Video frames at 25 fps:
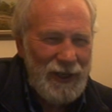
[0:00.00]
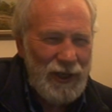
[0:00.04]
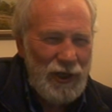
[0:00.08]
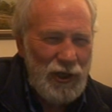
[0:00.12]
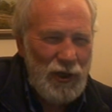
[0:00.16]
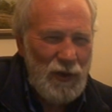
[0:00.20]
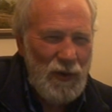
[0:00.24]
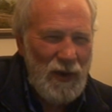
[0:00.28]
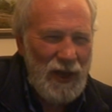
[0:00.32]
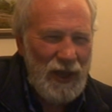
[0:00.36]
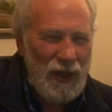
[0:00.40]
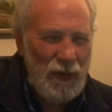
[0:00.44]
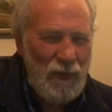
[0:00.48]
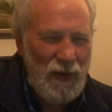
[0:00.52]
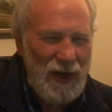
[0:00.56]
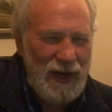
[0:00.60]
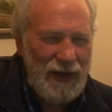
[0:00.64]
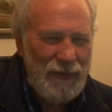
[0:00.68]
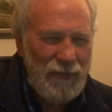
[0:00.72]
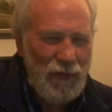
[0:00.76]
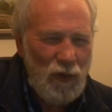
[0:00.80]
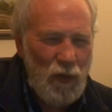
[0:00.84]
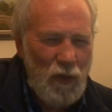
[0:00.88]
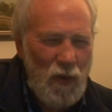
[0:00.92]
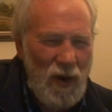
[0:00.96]
You are the
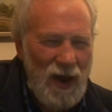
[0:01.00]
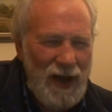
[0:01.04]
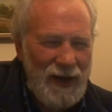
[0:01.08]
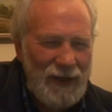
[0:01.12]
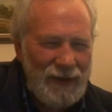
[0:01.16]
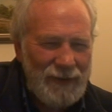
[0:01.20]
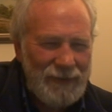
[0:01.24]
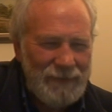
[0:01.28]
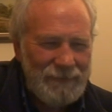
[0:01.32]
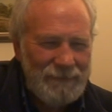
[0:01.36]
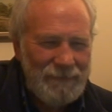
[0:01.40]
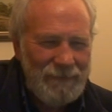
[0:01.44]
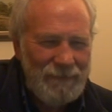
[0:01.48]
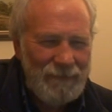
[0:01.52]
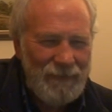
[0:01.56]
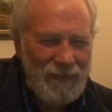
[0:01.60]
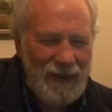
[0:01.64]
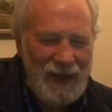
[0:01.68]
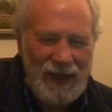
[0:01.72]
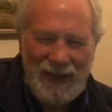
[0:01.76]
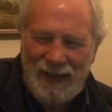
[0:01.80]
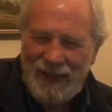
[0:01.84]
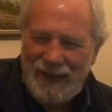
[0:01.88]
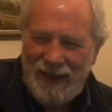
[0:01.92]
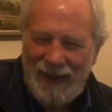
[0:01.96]
wonderful one.
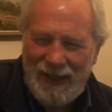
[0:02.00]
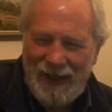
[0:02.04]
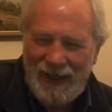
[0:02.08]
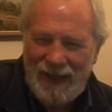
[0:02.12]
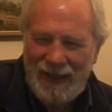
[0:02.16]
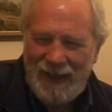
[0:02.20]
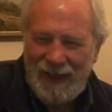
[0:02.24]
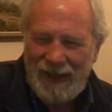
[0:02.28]
And uh,